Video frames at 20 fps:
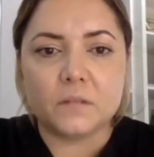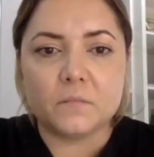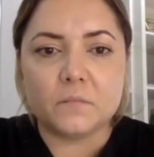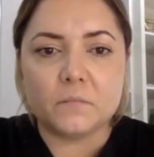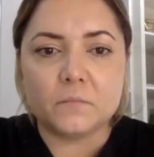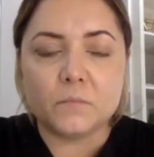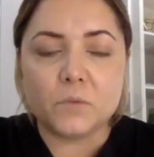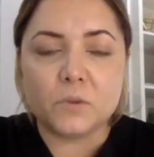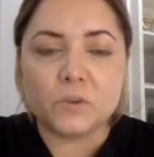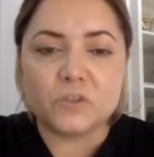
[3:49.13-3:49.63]

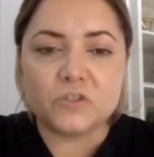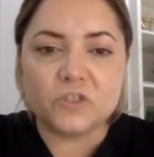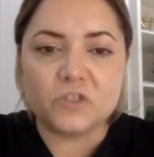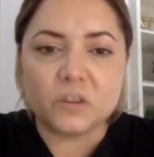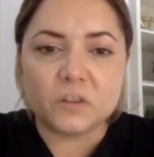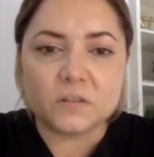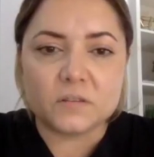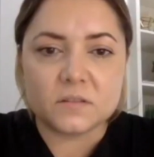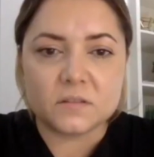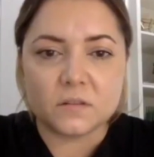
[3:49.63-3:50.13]

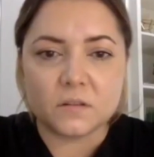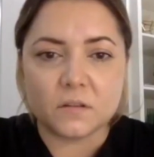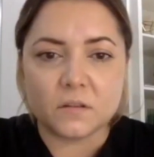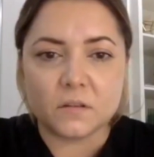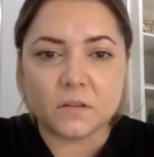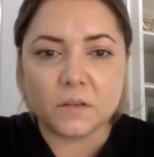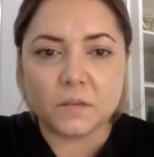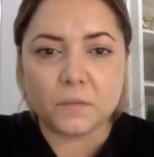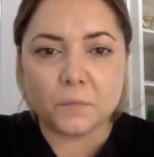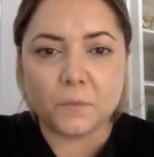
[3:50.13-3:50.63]
moisture. So
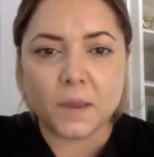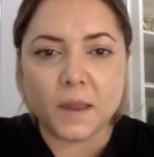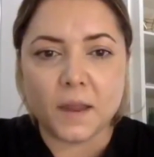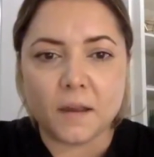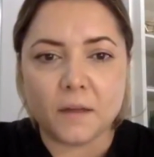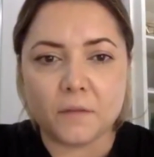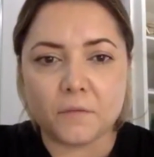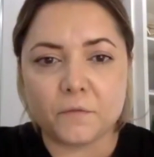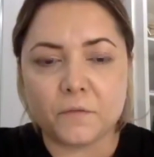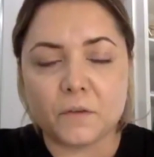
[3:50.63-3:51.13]
if we
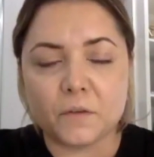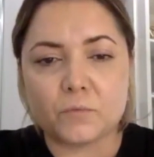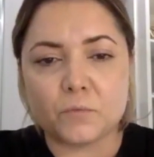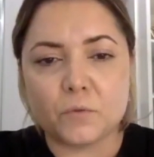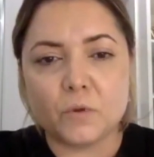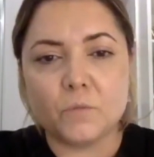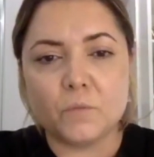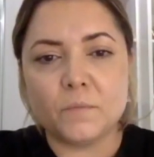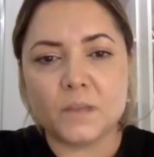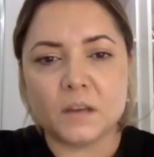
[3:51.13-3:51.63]
have a
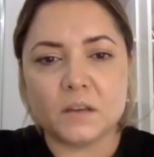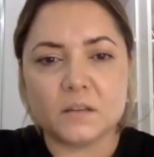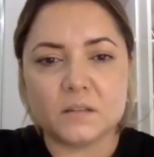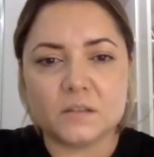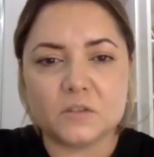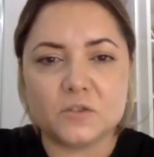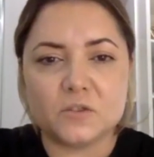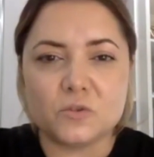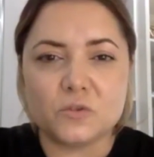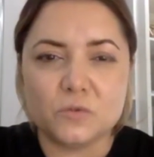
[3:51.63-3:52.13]
room that
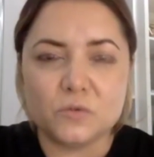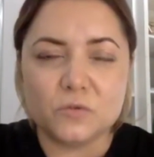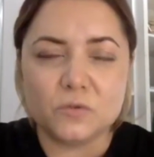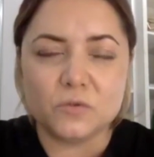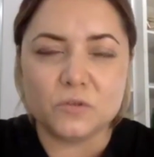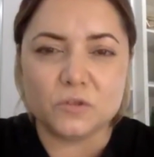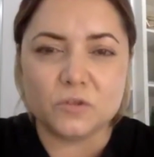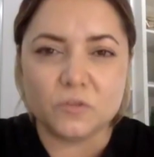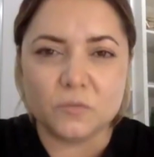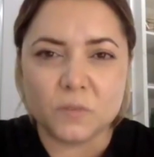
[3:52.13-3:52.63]
is too
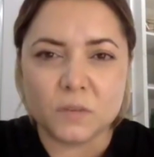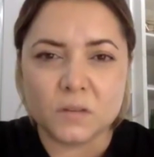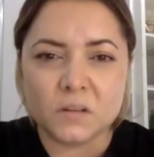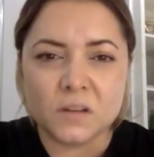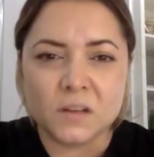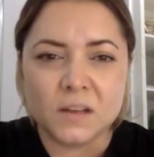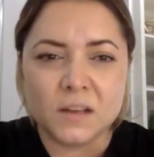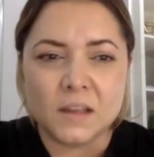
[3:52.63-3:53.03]
humid,